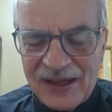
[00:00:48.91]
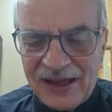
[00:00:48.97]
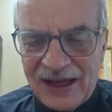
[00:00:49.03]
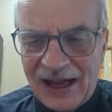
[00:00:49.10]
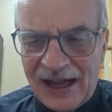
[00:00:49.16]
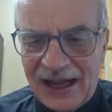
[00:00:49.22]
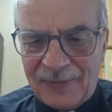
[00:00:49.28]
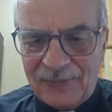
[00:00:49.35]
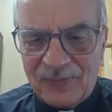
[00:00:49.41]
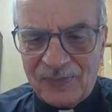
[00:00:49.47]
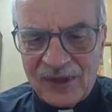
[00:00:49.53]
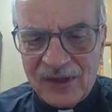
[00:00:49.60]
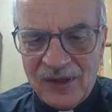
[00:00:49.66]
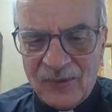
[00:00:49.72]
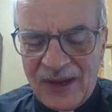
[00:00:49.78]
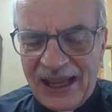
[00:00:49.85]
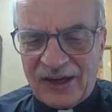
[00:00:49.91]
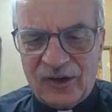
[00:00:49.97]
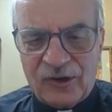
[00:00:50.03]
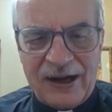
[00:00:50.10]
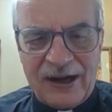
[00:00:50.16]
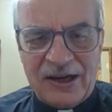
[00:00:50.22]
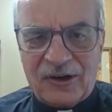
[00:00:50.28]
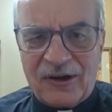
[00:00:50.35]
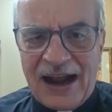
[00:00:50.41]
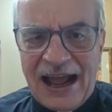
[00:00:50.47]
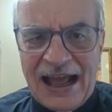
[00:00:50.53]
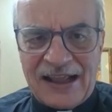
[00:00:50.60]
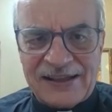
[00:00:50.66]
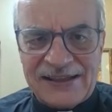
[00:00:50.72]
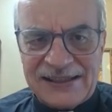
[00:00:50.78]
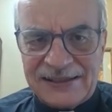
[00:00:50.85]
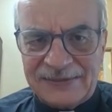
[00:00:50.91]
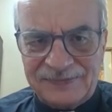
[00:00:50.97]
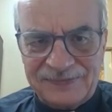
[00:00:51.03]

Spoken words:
We had great crowds.